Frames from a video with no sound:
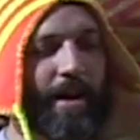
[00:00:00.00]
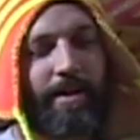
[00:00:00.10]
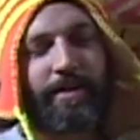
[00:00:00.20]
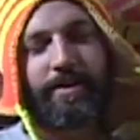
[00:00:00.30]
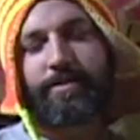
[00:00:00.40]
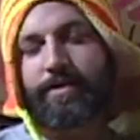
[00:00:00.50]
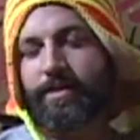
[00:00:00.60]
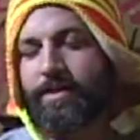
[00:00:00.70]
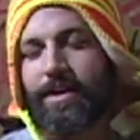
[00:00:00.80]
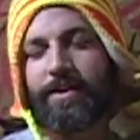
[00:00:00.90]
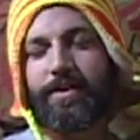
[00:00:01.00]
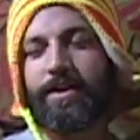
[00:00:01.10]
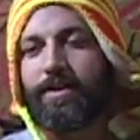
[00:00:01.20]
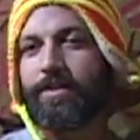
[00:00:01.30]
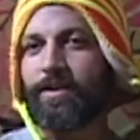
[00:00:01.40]
had a different
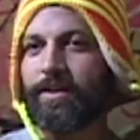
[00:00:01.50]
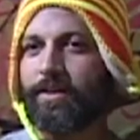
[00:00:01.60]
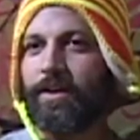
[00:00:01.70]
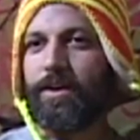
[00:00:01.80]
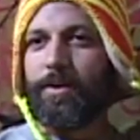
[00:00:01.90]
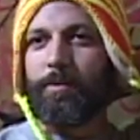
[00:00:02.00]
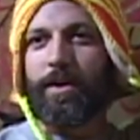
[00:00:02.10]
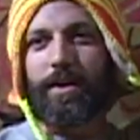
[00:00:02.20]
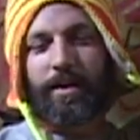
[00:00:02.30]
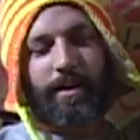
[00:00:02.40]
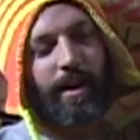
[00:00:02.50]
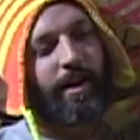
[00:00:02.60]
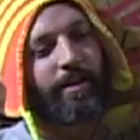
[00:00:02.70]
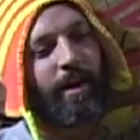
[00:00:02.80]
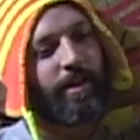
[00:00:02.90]
theory, or where
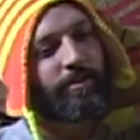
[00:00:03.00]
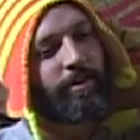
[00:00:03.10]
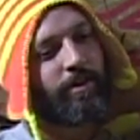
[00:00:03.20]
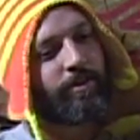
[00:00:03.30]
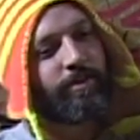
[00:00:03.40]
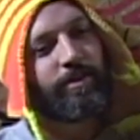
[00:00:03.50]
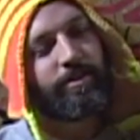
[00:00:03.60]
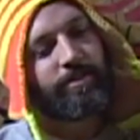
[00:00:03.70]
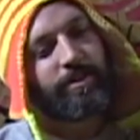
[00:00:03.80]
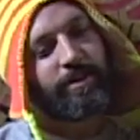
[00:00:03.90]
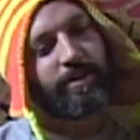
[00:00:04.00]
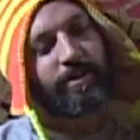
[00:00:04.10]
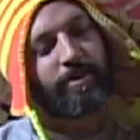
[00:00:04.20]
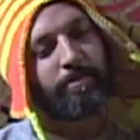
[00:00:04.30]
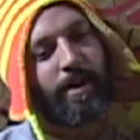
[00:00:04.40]
I saw Chris
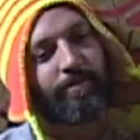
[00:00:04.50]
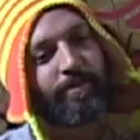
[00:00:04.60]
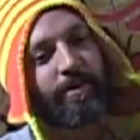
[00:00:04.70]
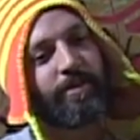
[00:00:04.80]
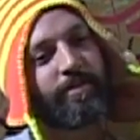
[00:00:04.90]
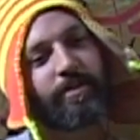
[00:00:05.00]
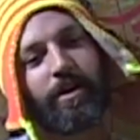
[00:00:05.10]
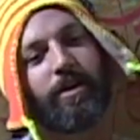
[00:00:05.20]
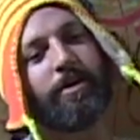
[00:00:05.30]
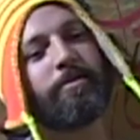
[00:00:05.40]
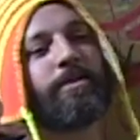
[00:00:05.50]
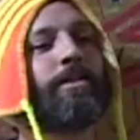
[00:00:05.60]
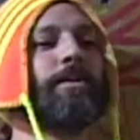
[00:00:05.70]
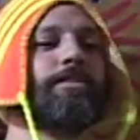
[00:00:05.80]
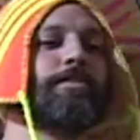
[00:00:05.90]
here, my friend saw him, or
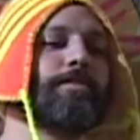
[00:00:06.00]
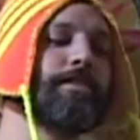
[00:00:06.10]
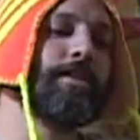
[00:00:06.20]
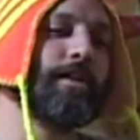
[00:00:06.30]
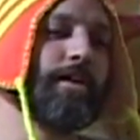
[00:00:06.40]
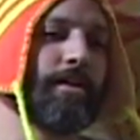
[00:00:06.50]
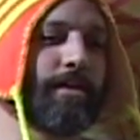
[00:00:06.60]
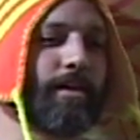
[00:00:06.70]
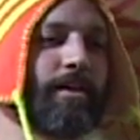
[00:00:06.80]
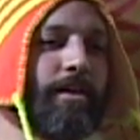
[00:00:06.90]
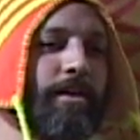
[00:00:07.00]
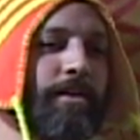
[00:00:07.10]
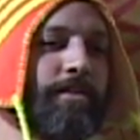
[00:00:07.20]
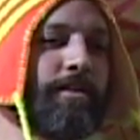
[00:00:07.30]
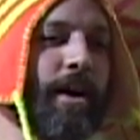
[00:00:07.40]
all this,
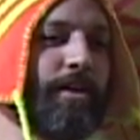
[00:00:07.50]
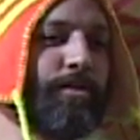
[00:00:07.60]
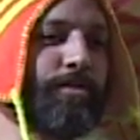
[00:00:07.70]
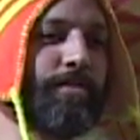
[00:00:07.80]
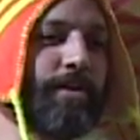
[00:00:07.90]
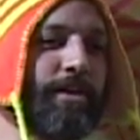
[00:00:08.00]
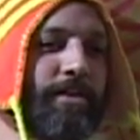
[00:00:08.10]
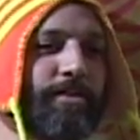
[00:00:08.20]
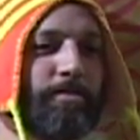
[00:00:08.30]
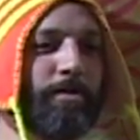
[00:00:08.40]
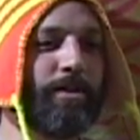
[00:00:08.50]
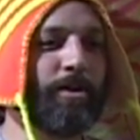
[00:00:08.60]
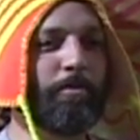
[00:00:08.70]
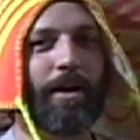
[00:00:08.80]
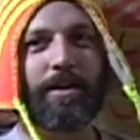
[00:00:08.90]
oh, he's got new footage but
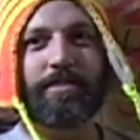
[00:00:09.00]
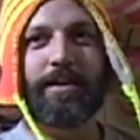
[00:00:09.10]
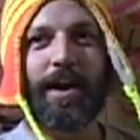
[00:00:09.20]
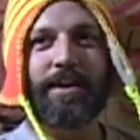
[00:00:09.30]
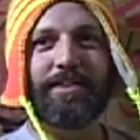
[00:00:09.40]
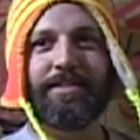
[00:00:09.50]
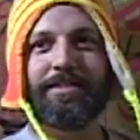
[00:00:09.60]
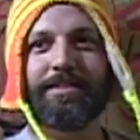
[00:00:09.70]
nobody's got it.